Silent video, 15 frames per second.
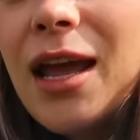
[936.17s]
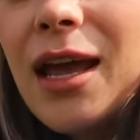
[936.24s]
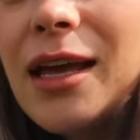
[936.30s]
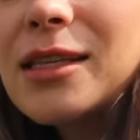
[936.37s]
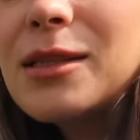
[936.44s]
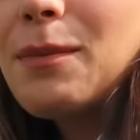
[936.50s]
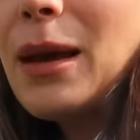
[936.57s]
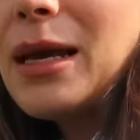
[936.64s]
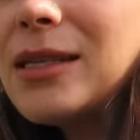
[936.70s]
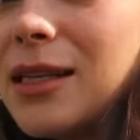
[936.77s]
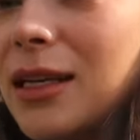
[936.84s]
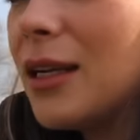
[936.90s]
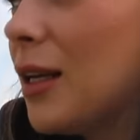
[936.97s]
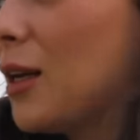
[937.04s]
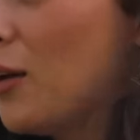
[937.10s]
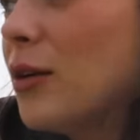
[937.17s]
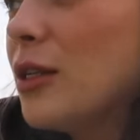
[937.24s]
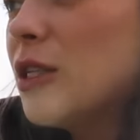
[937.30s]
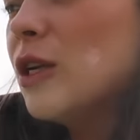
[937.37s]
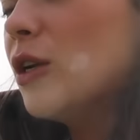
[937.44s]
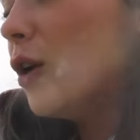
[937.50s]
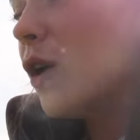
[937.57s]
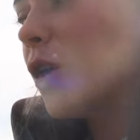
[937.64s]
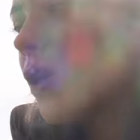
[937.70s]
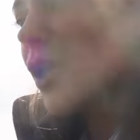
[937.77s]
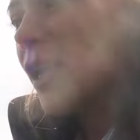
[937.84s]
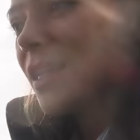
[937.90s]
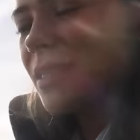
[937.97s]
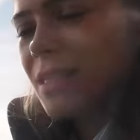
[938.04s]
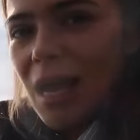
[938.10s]
It's basically going to look
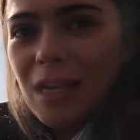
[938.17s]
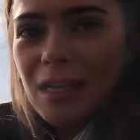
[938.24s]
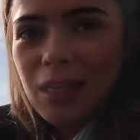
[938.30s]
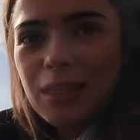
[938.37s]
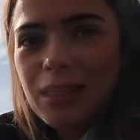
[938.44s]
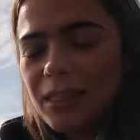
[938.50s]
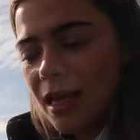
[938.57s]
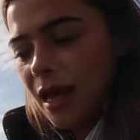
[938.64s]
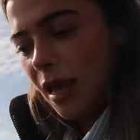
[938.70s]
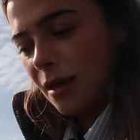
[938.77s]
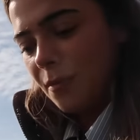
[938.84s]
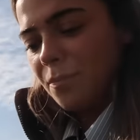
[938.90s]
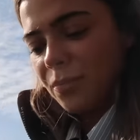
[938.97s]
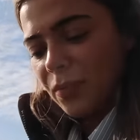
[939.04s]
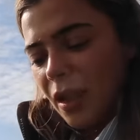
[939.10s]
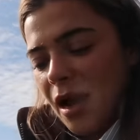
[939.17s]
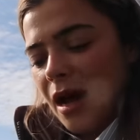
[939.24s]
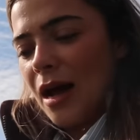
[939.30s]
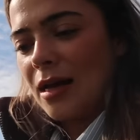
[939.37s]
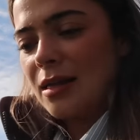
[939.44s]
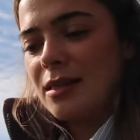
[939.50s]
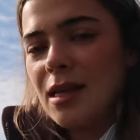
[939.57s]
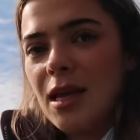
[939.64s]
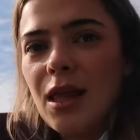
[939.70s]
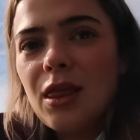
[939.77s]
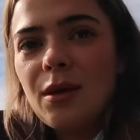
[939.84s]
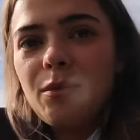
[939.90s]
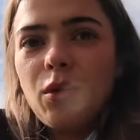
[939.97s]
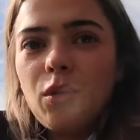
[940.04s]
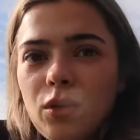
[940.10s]
exactly the same as
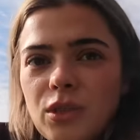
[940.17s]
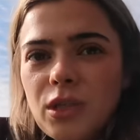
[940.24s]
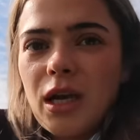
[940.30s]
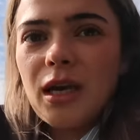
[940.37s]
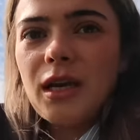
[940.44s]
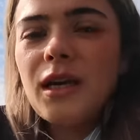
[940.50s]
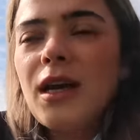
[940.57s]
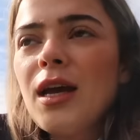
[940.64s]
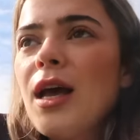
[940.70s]
the border